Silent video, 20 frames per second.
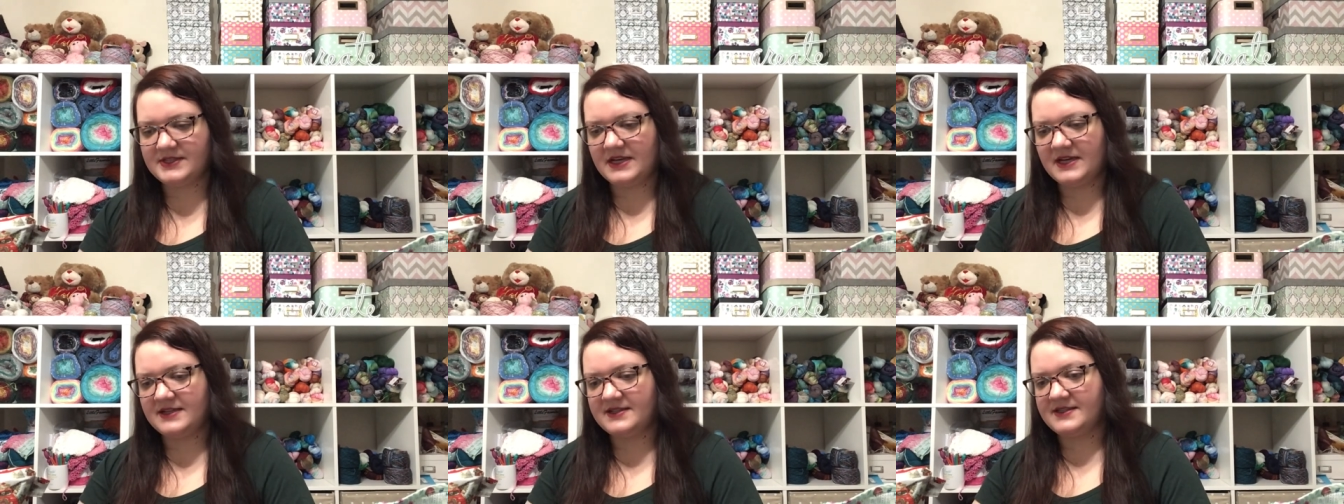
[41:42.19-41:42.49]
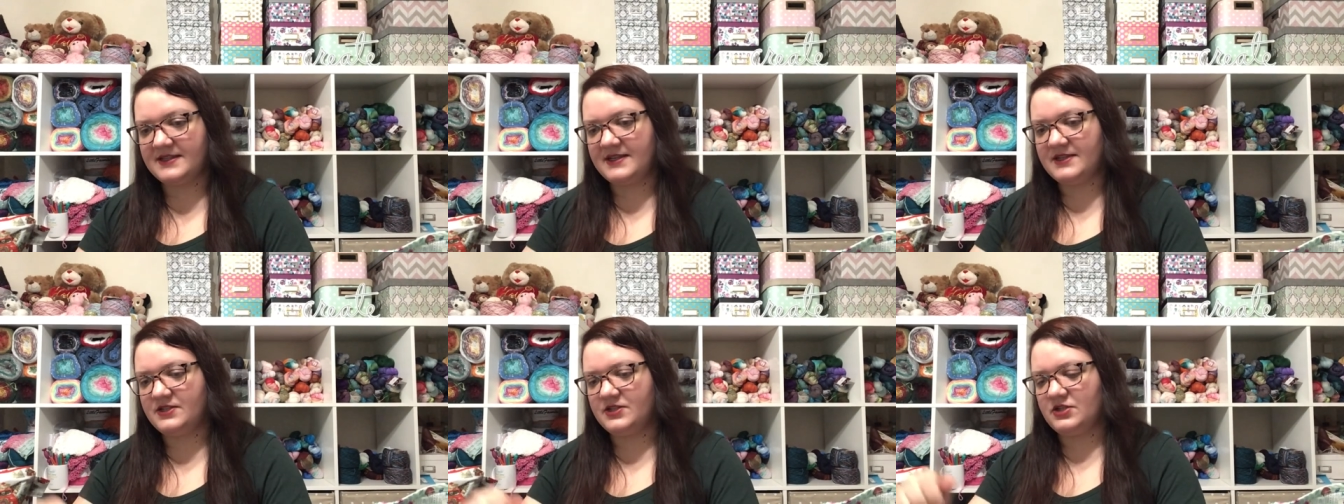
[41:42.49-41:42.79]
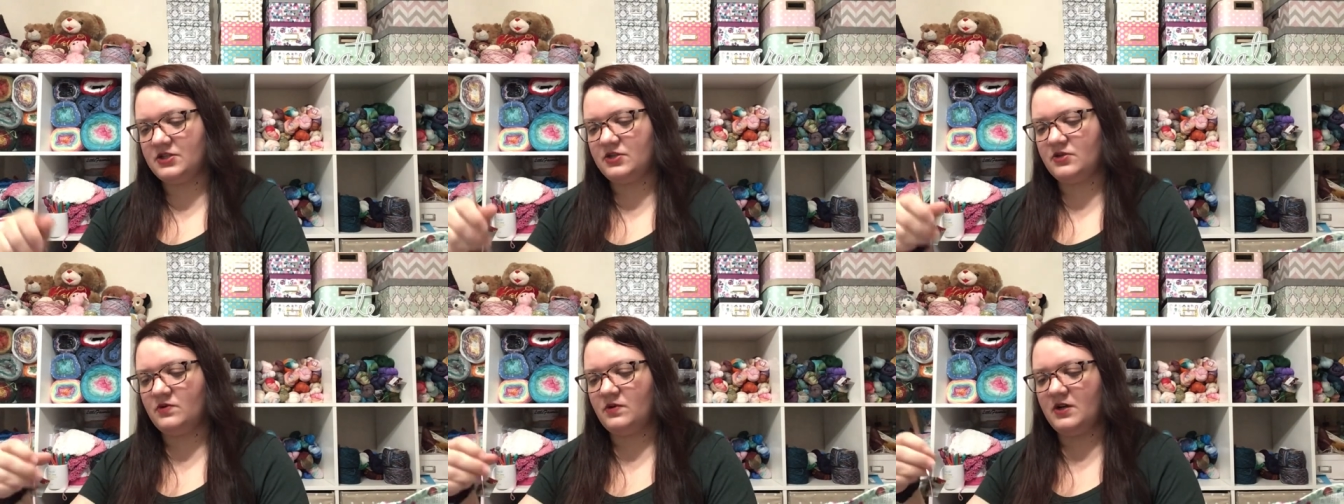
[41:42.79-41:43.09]
as they
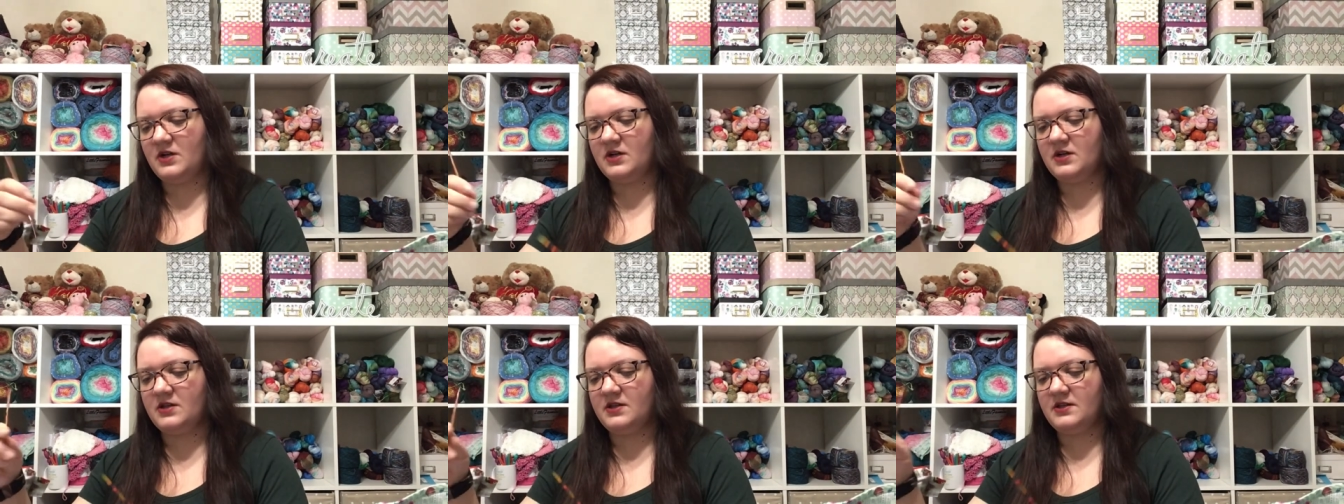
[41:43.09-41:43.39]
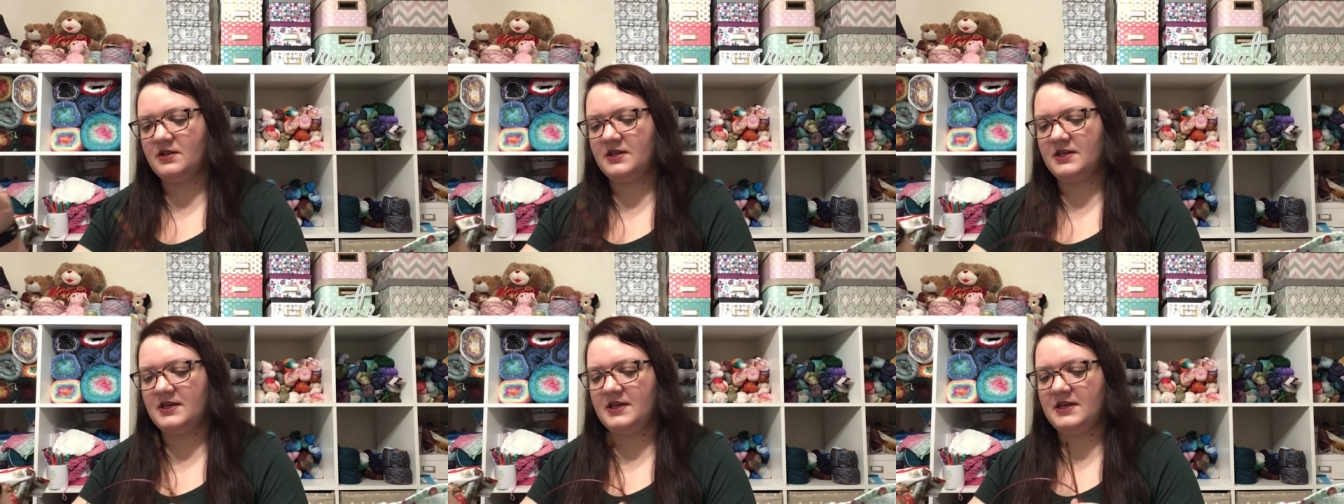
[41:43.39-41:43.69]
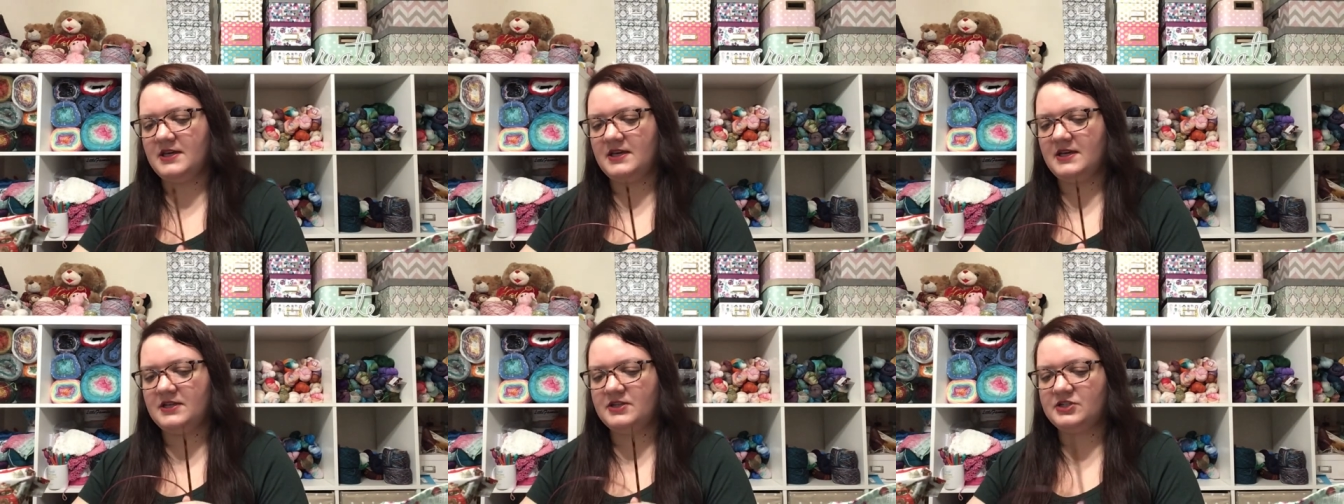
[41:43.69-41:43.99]
do on
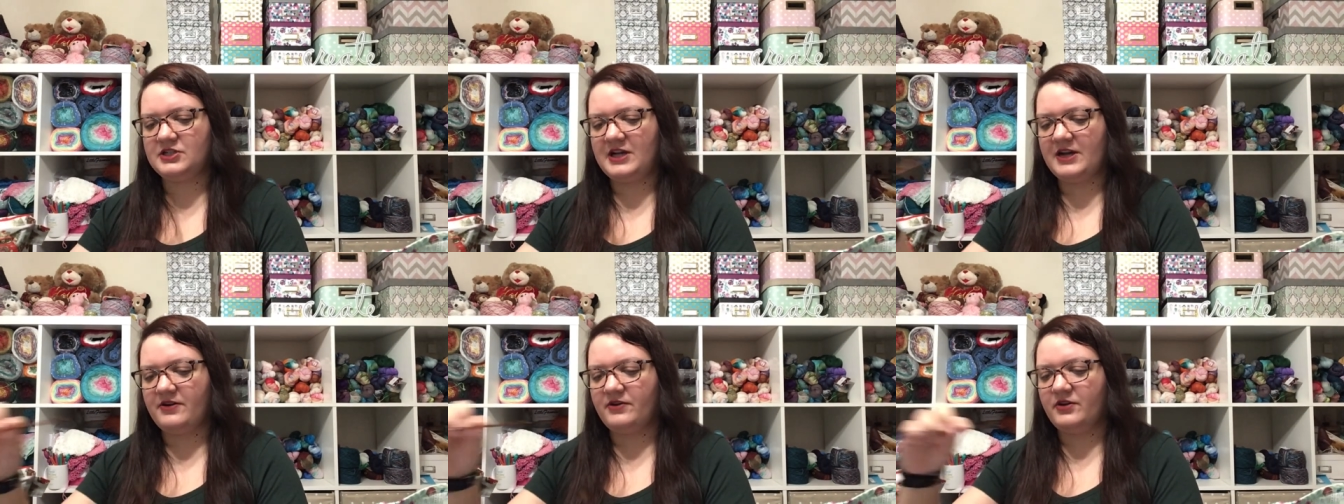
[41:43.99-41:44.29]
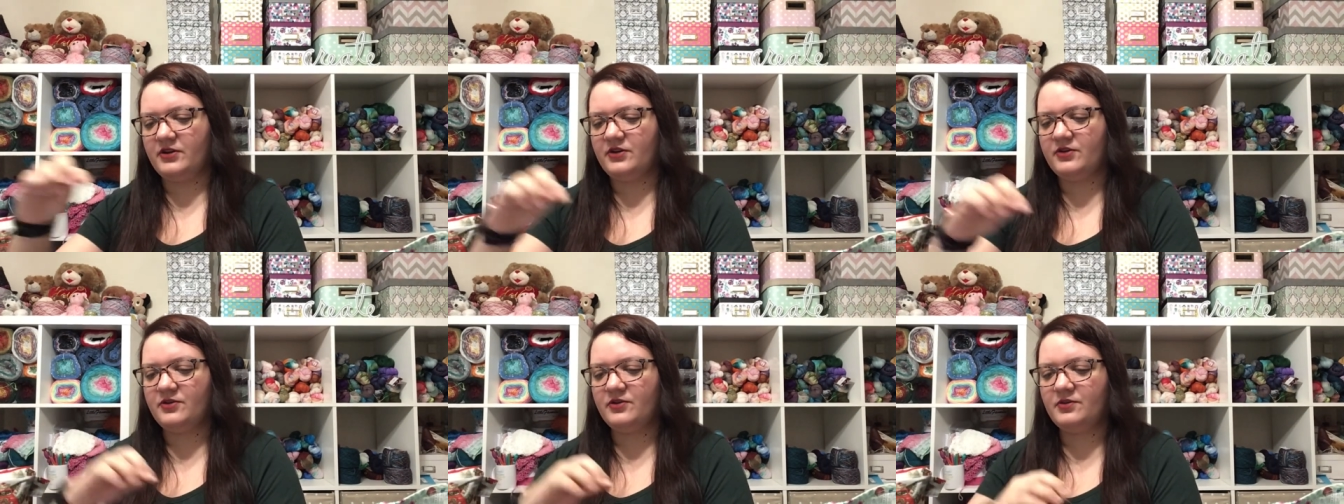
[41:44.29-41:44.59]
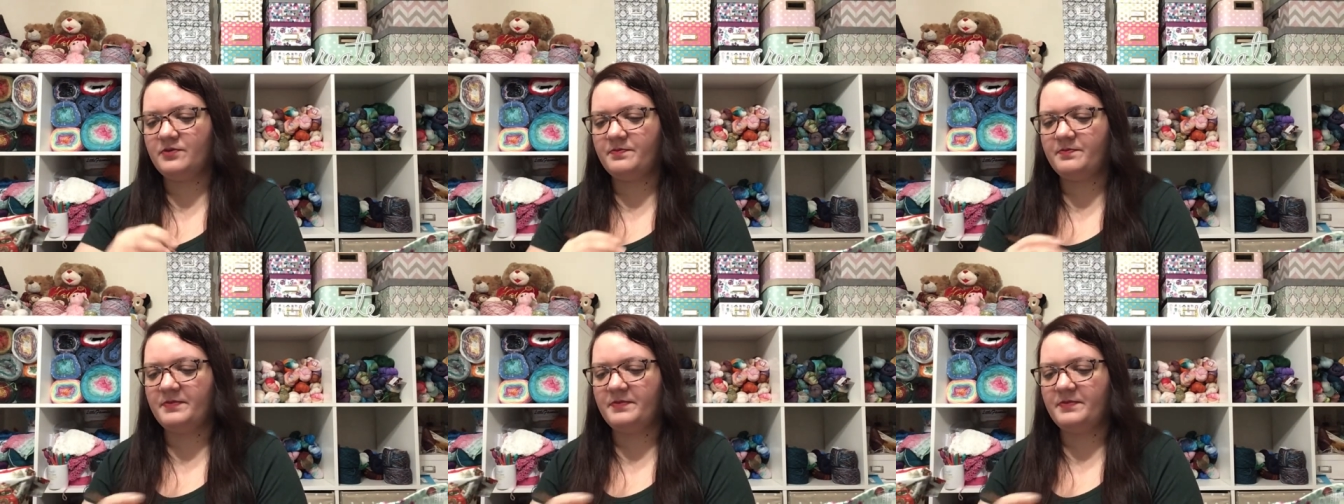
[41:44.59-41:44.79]
the ChiaoGoo,